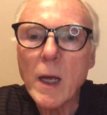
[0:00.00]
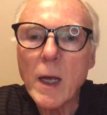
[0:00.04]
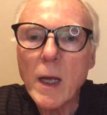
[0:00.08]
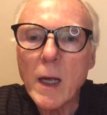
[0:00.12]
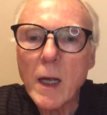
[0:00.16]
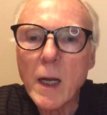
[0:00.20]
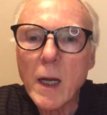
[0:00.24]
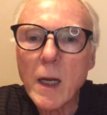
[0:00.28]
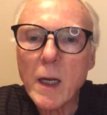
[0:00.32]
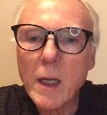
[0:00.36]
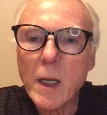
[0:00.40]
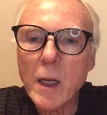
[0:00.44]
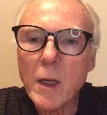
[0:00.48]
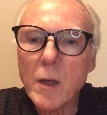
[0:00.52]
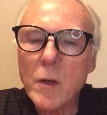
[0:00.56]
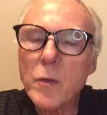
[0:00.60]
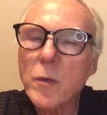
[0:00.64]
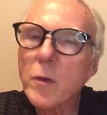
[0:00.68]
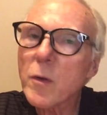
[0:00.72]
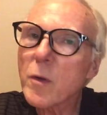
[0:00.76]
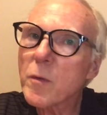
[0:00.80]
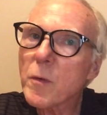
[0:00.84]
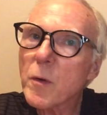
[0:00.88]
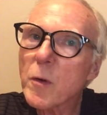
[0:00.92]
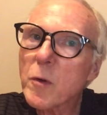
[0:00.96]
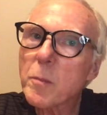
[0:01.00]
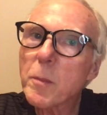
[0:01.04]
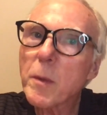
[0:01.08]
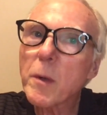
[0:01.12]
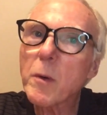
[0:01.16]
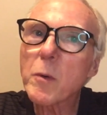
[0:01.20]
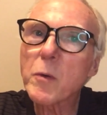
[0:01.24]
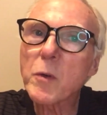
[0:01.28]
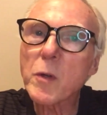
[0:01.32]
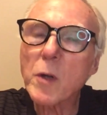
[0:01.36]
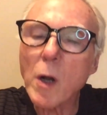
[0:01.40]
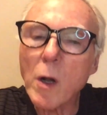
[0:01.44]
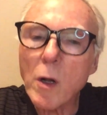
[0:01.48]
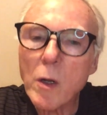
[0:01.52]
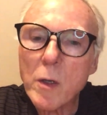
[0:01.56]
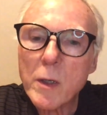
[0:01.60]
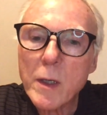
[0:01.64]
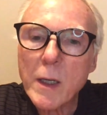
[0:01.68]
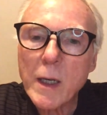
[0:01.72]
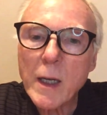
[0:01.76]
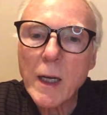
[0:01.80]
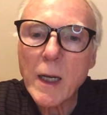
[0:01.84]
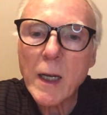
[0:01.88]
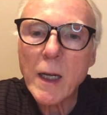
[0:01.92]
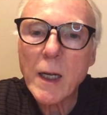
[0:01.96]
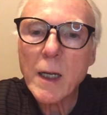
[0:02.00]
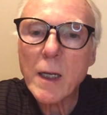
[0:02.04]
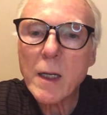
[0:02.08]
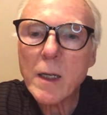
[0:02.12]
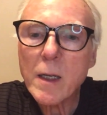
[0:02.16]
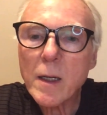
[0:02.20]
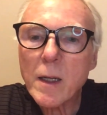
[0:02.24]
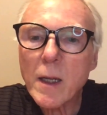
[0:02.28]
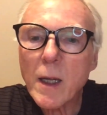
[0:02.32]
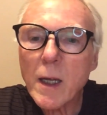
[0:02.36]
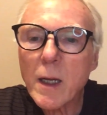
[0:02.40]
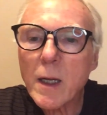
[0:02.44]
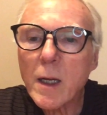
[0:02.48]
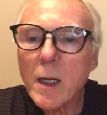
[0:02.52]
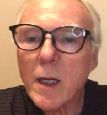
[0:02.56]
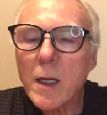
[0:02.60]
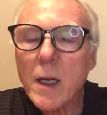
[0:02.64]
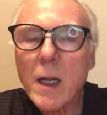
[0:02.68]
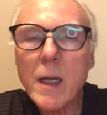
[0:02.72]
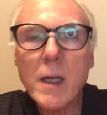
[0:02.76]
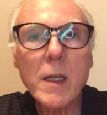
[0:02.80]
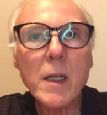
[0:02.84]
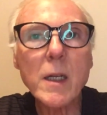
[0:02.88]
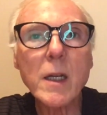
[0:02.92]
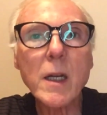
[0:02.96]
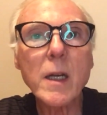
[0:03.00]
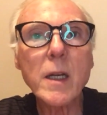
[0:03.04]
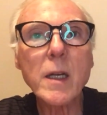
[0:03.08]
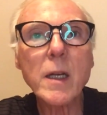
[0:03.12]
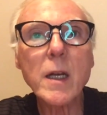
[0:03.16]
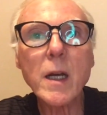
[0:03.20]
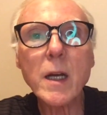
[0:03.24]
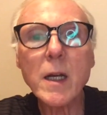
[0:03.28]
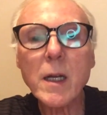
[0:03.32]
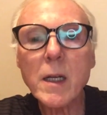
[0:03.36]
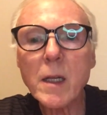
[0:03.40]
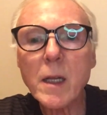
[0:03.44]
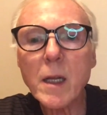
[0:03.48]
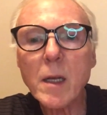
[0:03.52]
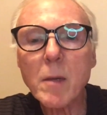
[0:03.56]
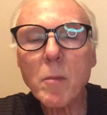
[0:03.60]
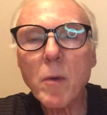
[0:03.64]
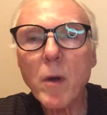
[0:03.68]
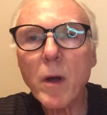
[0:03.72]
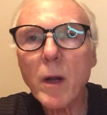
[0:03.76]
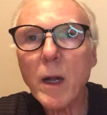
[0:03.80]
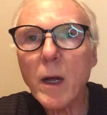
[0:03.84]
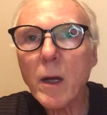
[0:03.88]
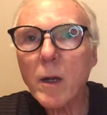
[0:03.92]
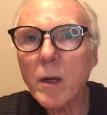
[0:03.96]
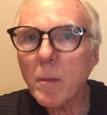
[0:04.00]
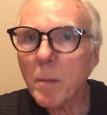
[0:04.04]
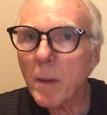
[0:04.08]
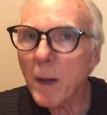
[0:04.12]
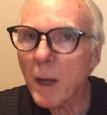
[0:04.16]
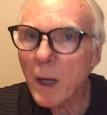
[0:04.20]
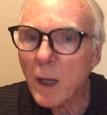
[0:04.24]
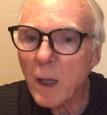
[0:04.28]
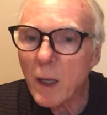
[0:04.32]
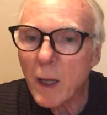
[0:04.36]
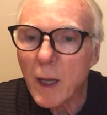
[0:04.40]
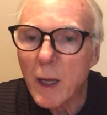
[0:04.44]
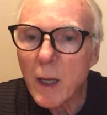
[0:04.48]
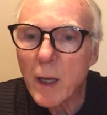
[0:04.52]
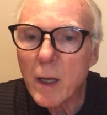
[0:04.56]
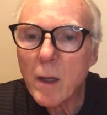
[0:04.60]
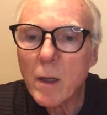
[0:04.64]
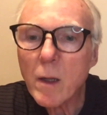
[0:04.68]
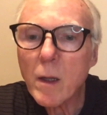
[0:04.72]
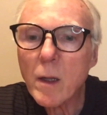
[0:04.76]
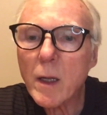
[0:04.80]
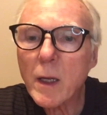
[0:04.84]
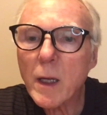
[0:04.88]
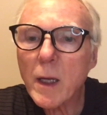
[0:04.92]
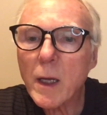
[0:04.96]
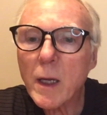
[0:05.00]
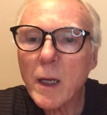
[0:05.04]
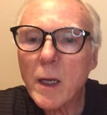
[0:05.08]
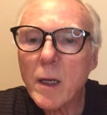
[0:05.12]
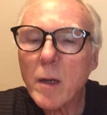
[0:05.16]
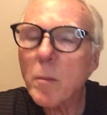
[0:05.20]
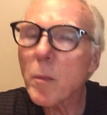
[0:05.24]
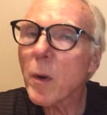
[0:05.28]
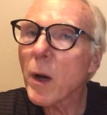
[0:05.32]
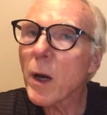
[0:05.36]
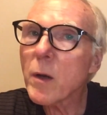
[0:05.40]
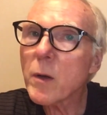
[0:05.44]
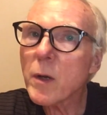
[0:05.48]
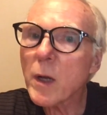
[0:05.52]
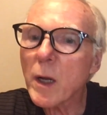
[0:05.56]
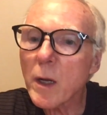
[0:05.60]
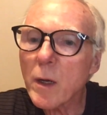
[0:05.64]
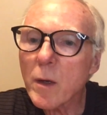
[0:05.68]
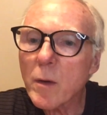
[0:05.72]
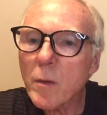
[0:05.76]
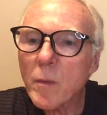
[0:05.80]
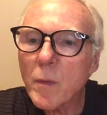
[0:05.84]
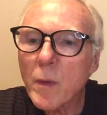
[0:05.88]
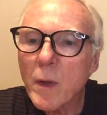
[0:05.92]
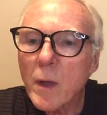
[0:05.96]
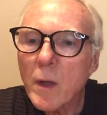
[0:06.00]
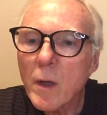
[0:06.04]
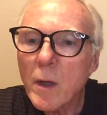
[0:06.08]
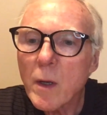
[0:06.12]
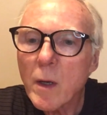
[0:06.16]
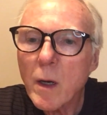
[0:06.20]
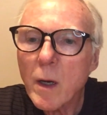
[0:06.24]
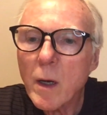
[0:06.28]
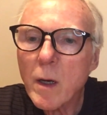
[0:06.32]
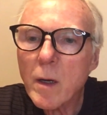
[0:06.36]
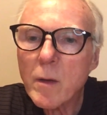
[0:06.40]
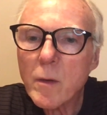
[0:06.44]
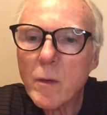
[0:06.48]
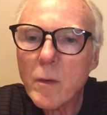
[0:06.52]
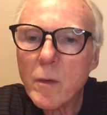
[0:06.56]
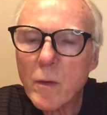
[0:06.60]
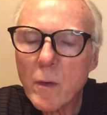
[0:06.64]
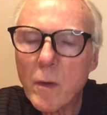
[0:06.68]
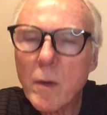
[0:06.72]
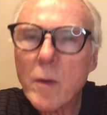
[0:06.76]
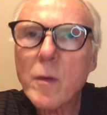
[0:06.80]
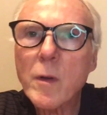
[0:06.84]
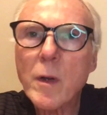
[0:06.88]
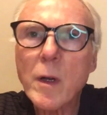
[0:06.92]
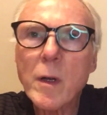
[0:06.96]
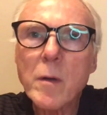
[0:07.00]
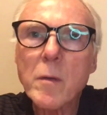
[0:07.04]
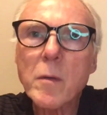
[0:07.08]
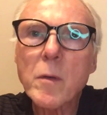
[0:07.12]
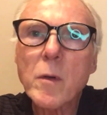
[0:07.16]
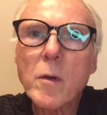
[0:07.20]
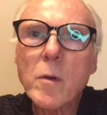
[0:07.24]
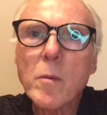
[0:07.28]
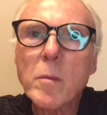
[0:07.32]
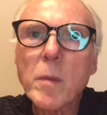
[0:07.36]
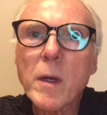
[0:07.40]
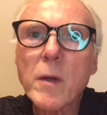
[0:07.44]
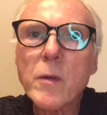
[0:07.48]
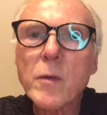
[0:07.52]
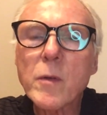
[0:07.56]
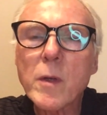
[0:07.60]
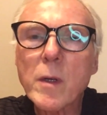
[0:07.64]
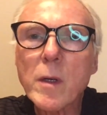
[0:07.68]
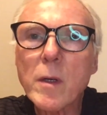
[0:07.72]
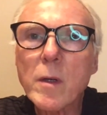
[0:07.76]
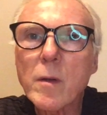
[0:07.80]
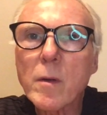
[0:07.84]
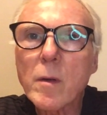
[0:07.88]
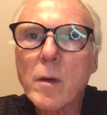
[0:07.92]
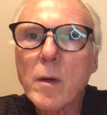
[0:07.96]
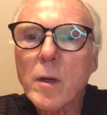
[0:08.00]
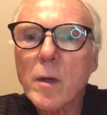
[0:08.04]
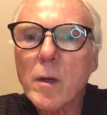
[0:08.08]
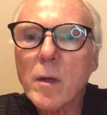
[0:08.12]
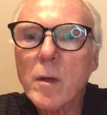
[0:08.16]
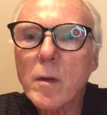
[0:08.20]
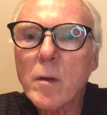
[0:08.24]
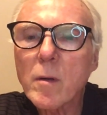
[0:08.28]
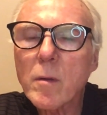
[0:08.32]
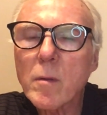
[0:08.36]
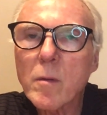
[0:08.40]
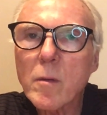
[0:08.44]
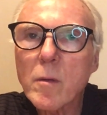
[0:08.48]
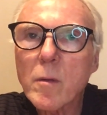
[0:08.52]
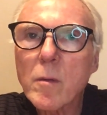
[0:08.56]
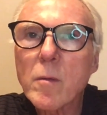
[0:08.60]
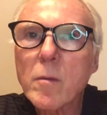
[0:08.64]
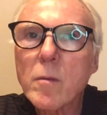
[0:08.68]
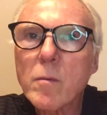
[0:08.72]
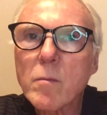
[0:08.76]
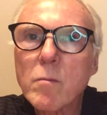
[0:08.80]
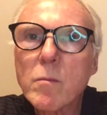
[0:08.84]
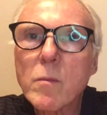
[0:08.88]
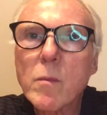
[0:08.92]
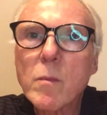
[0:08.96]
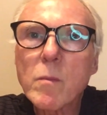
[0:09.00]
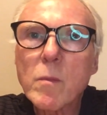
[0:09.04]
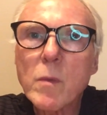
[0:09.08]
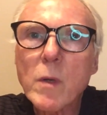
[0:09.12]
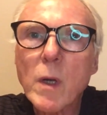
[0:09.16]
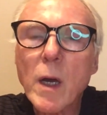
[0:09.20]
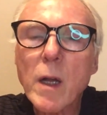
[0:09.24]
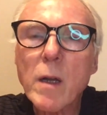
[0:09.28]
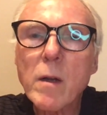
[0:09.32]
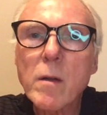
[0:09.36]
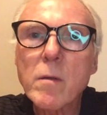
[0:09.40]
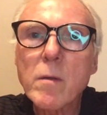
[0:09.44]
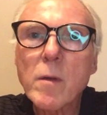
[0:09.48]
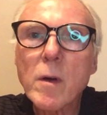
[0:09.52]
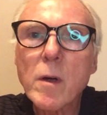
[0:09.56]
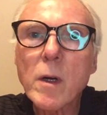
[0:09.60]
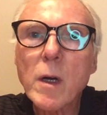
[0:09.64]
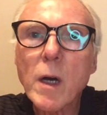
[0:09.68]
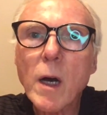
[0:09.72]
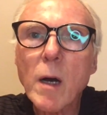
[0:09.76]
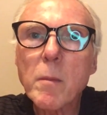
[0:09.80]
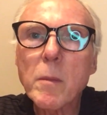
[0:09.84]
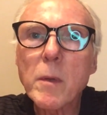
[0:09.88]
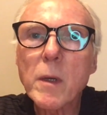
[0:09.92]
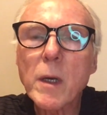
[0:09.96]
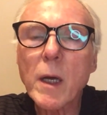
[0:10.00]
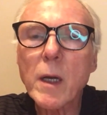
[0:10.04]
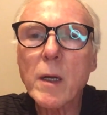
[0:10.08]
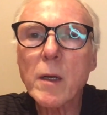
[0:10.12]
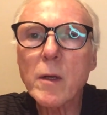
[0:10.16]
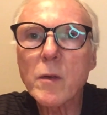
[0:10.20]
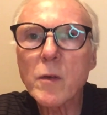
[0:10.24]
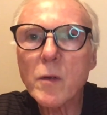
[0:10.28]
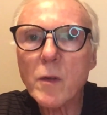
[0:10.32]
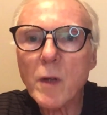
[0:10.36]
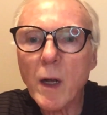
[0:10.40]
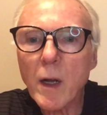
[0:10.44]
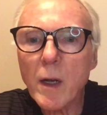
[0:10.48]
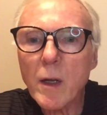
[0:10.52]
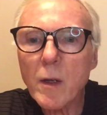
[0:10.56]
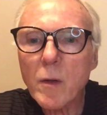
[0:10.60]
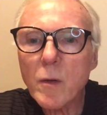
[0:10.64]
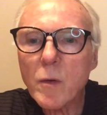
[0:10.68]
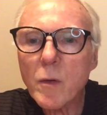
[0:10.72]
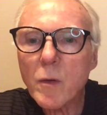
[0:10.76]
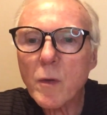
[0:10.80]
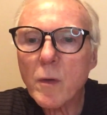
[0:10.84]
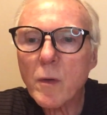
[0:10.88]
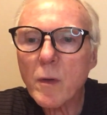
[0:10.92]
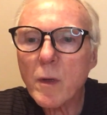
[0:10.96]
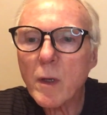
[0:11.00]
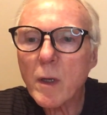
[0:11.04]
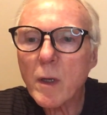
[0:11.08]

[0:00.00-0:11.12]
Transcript: in any case, so their first beer was an alt, and then in 1999 they brought out a pale ale and a brown ale. These kind of basic, kind of uncomplicated styles,